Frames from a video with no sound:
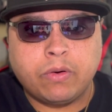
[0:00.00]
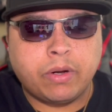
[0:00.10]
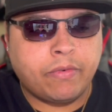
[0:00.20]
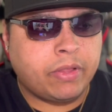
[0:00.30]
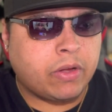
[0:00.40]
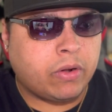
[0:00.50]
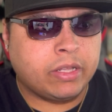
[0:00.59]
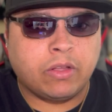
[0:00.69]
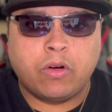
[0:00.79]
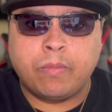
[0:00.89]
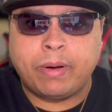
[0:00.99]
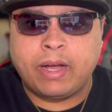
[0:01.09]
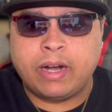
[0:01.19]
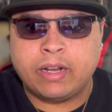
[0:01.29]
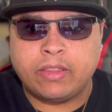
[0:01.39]
whatever they call it, the
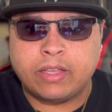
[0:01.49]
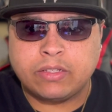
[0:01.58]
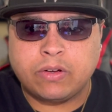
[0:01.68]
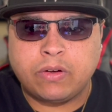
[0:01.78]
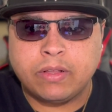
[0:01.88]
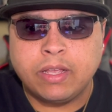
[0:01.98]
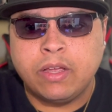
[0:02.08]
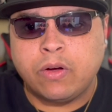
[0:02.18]
HomePod, I think it's called,